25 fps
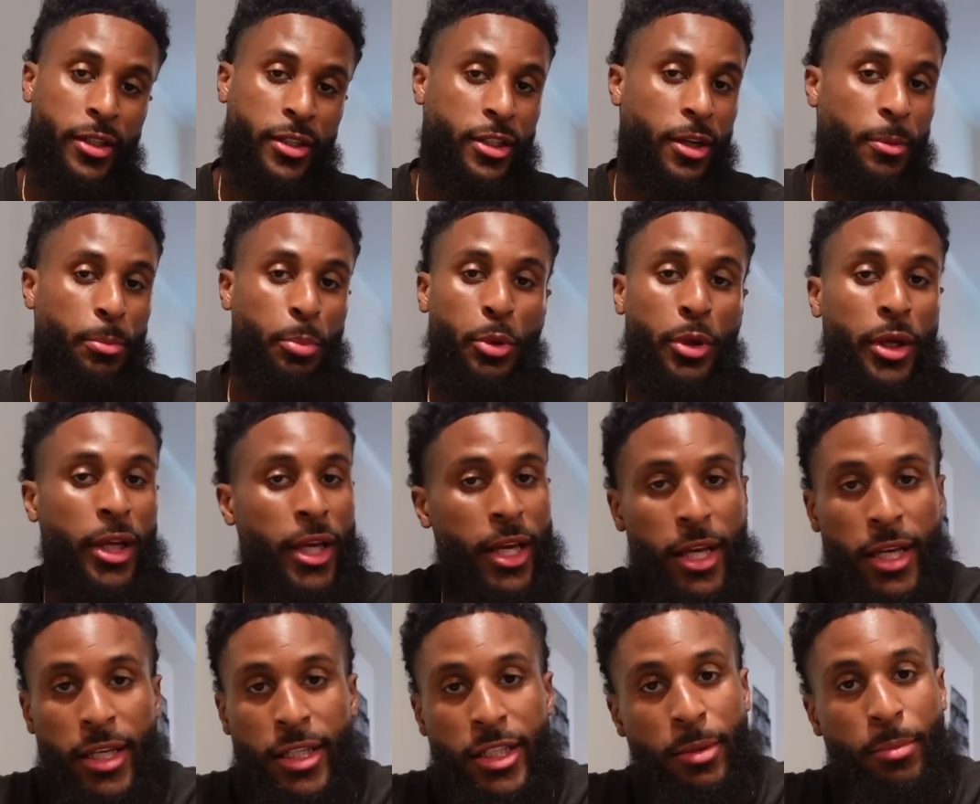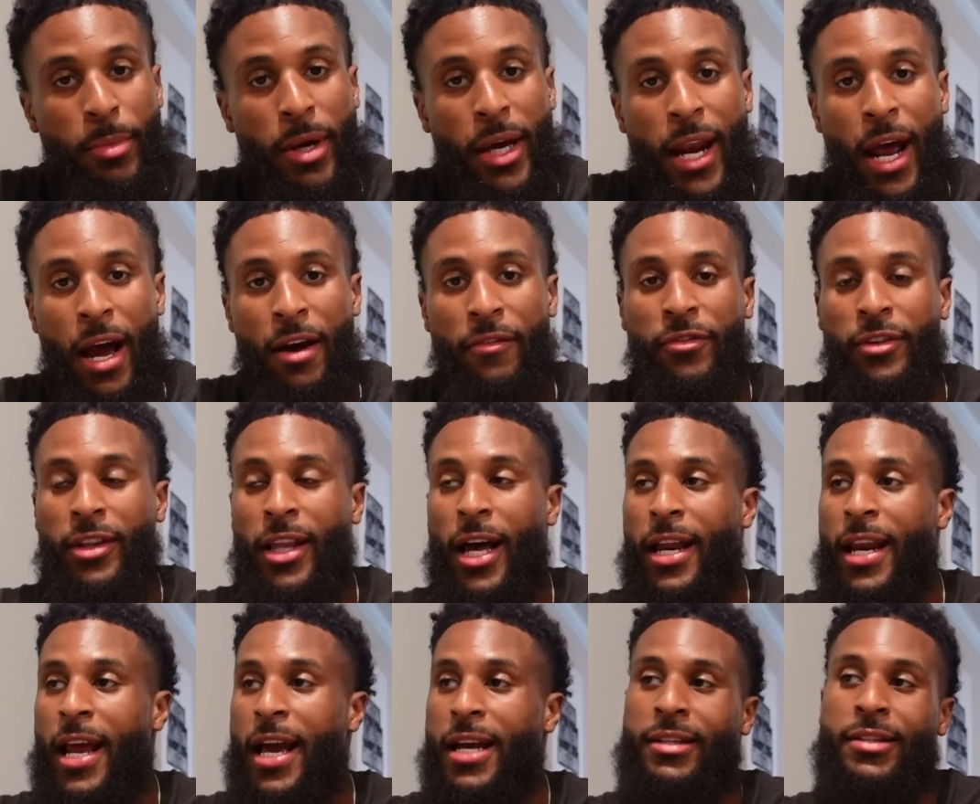simple, and easy, man. I feel
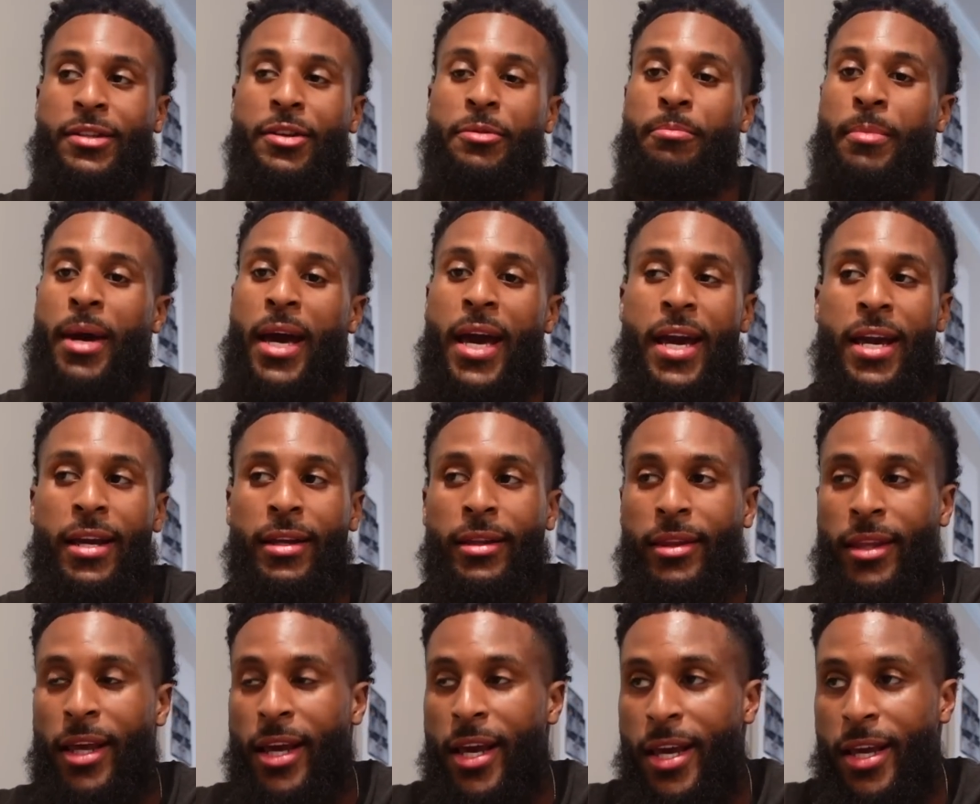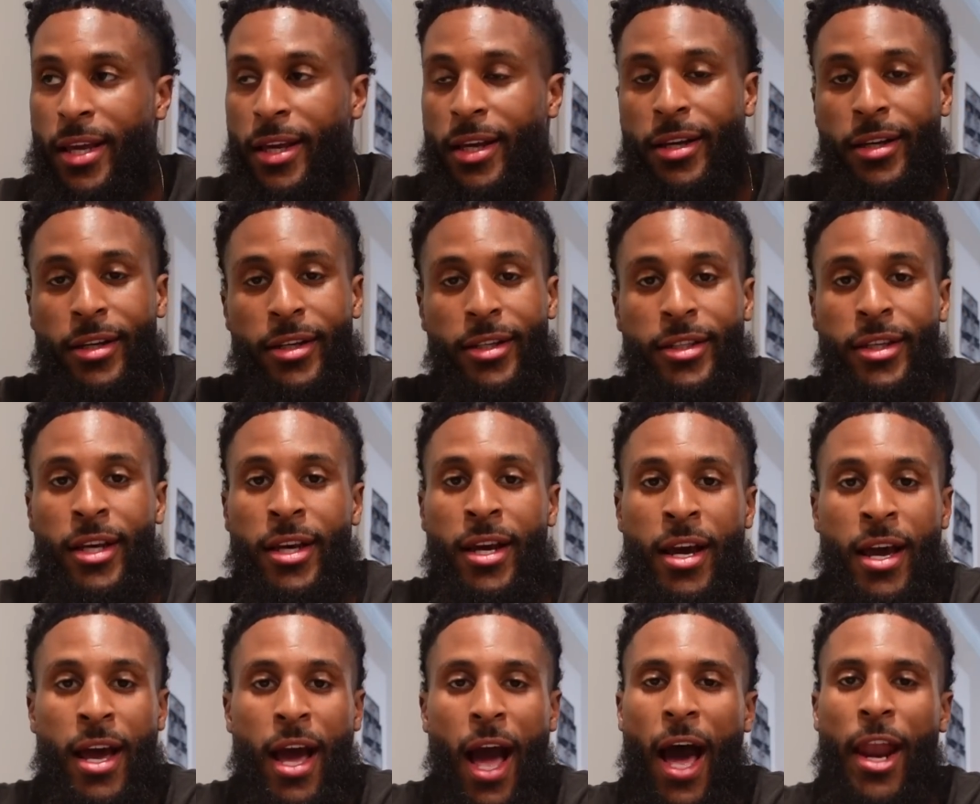like that's the main thing because
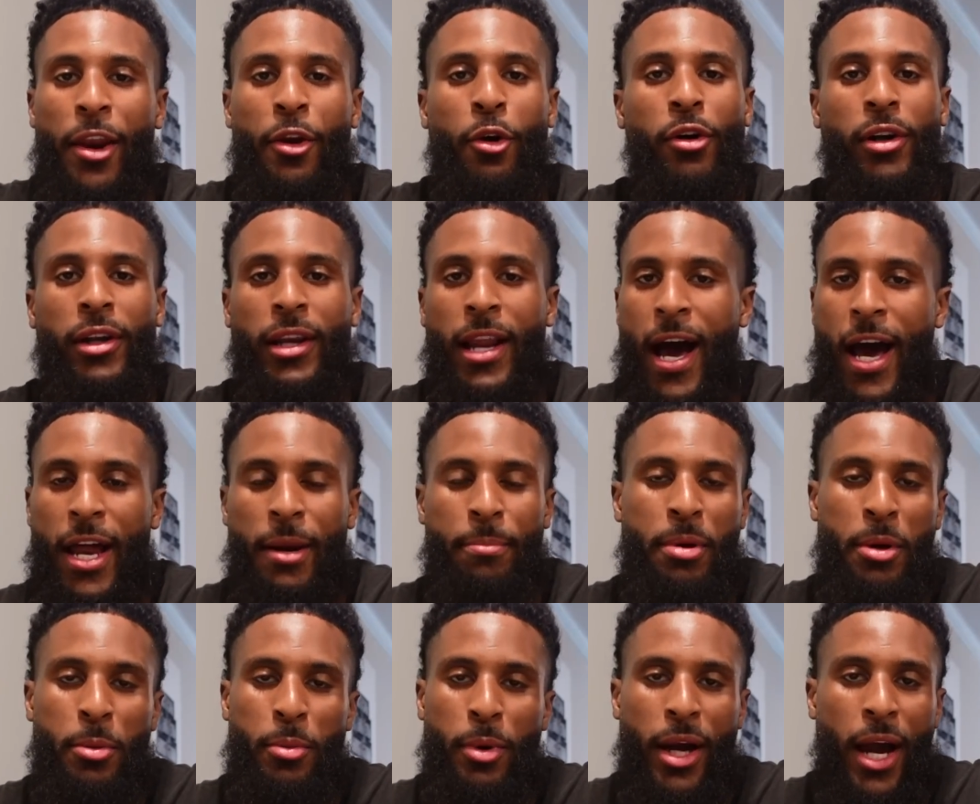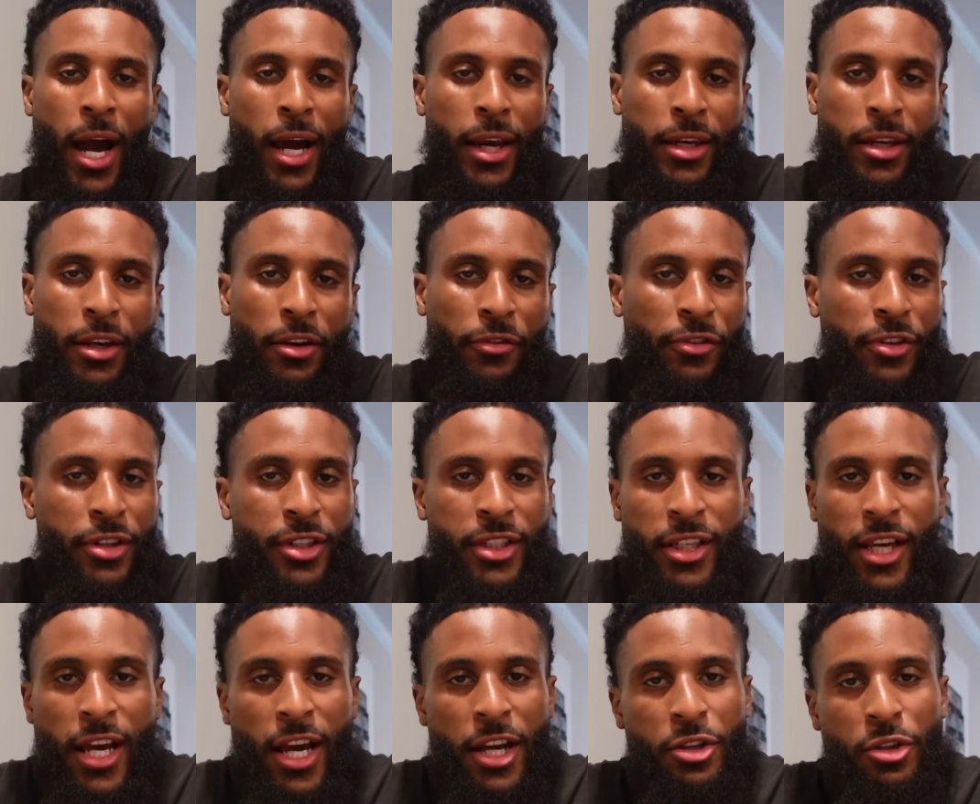I know a lot of people got different
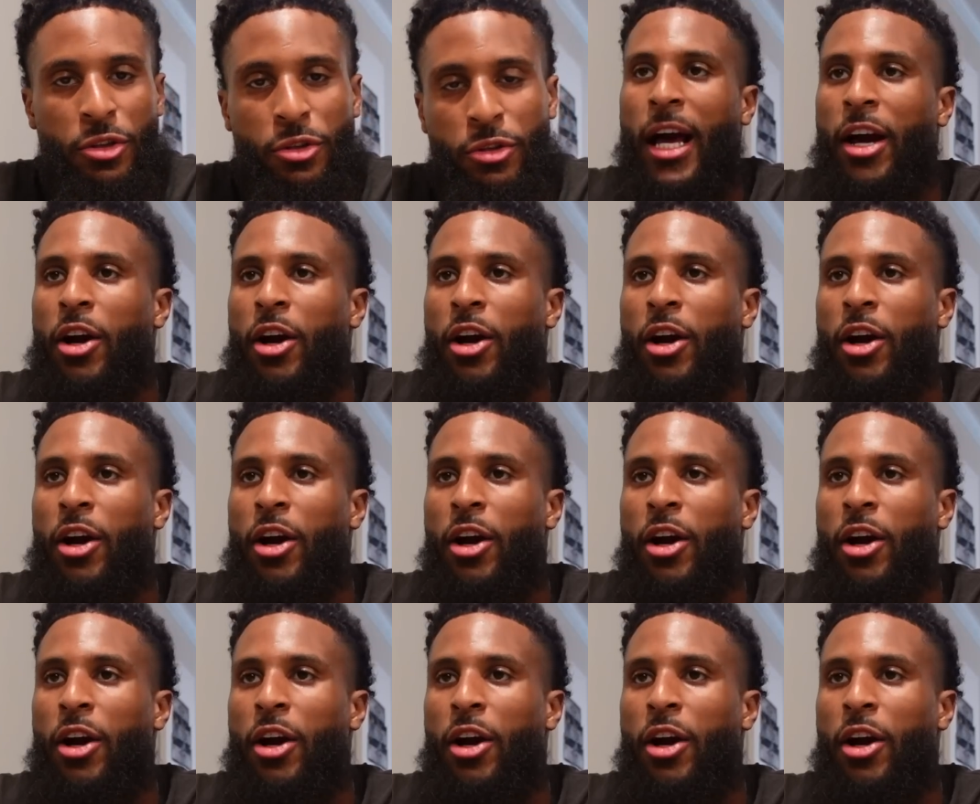schedules.